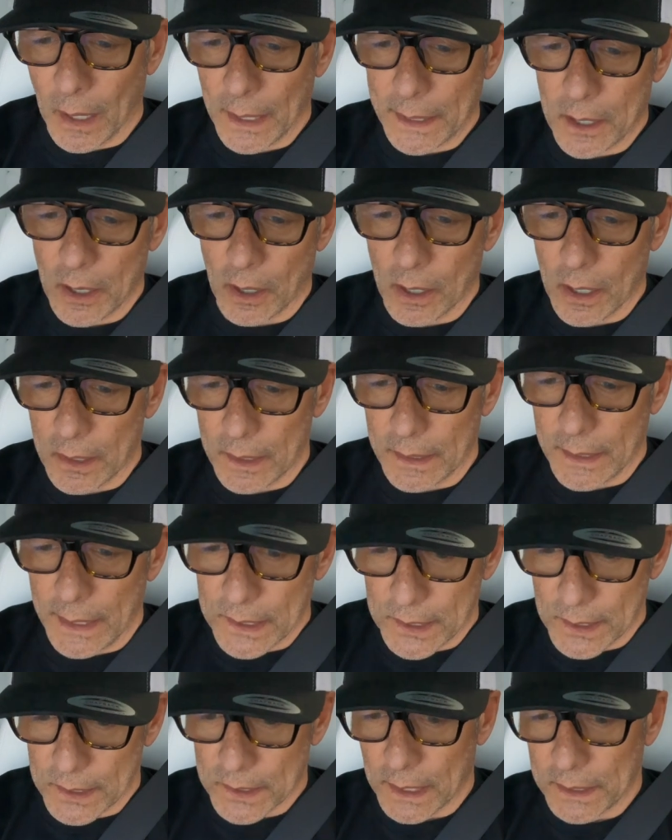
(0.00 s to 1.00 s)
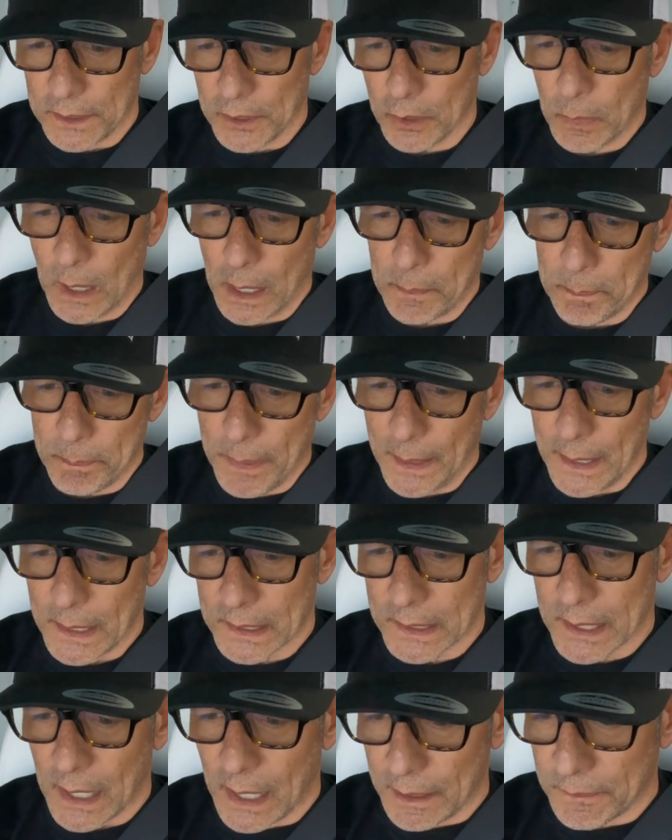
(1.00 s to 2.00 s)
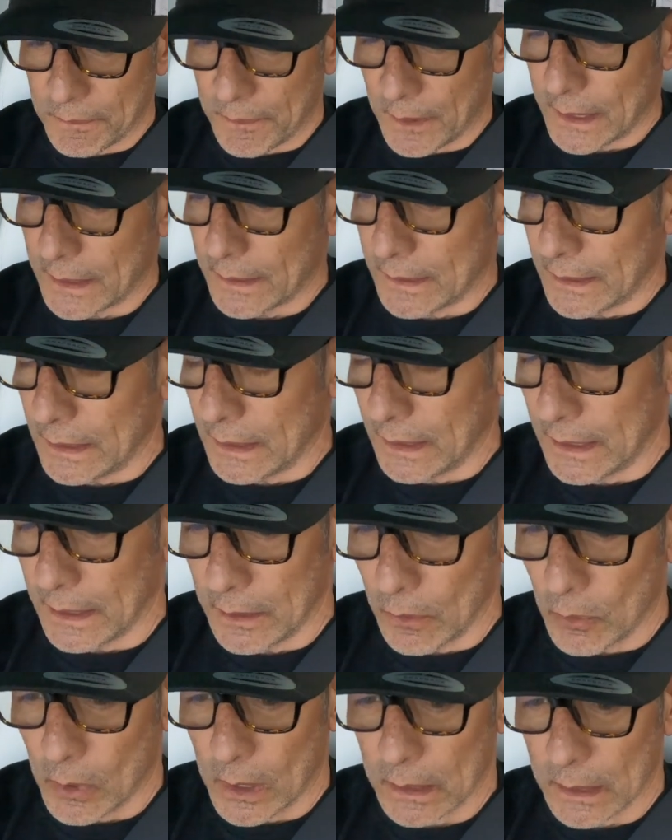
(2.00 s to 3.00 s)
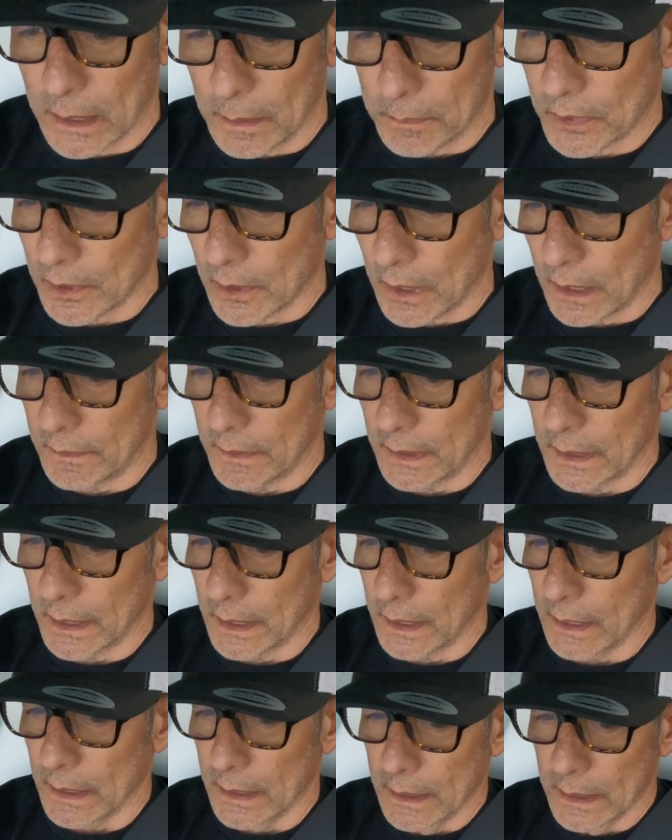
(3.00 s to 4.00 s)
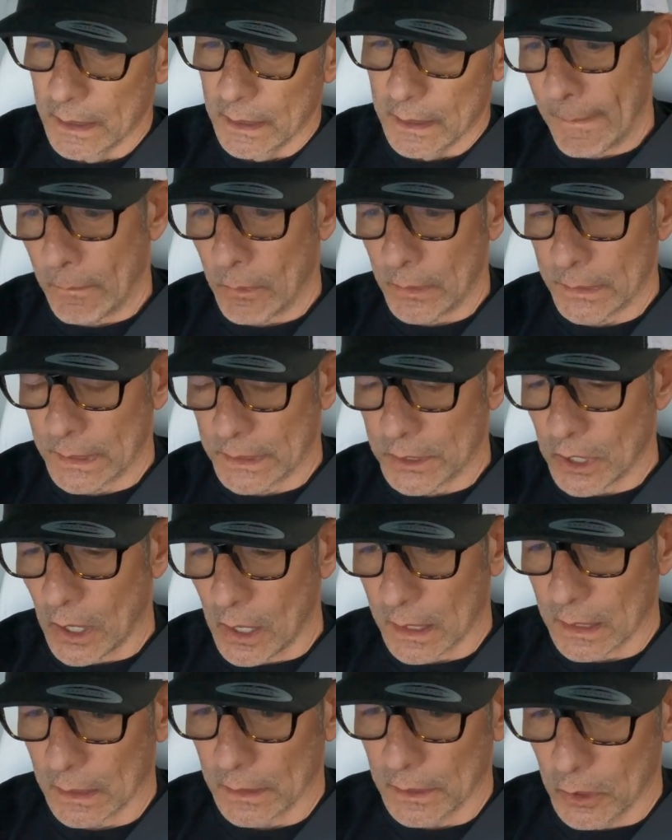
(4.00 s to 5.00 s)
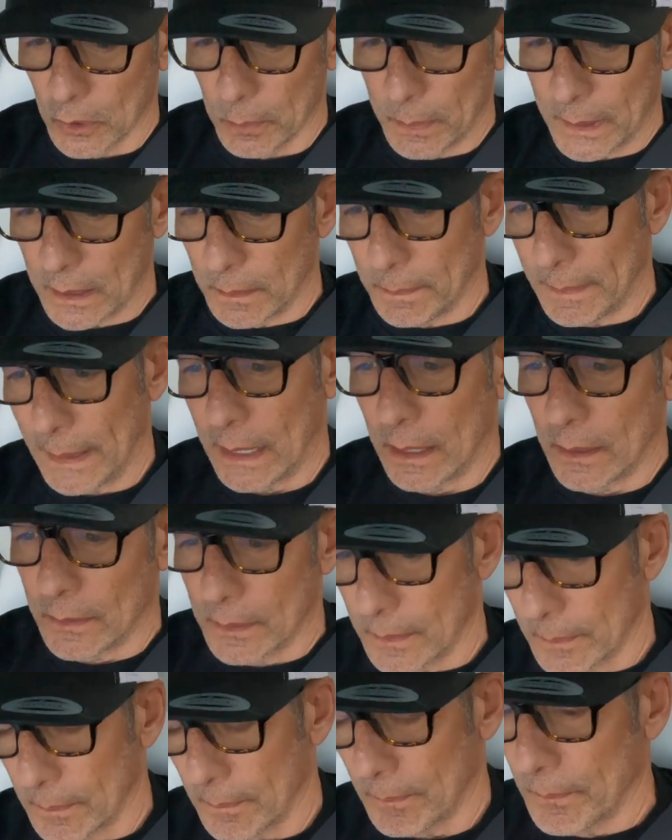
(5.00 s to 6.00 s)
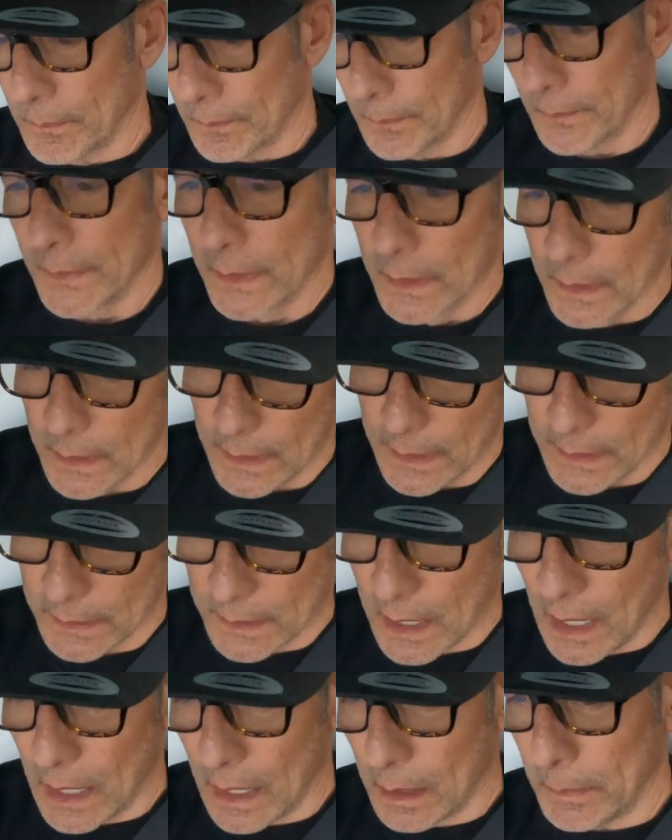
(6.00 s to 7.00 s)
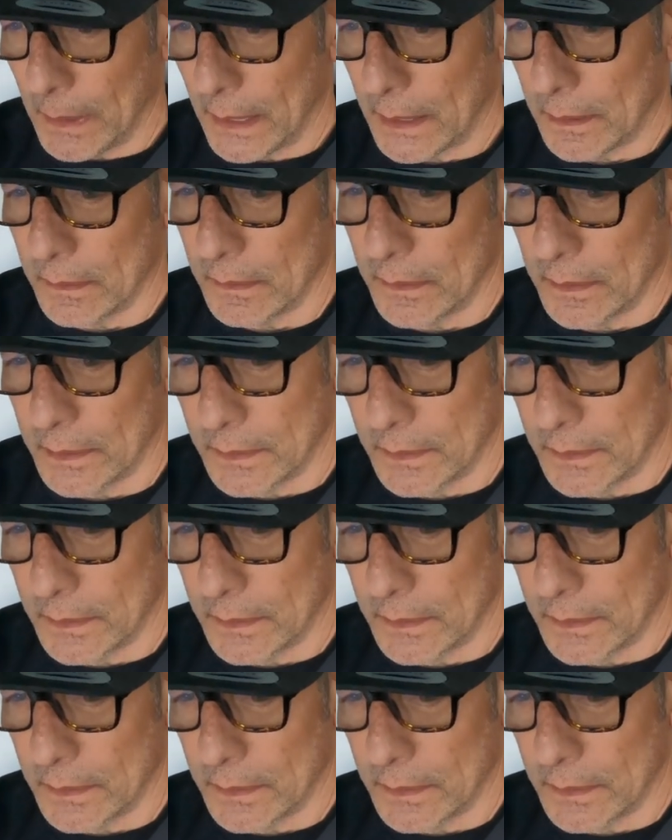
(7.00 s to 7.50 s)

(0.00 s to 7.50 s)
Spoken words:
my car today, since I do my best hi-fi thinking while I'm driving. I wanted to talk a little bit about and comment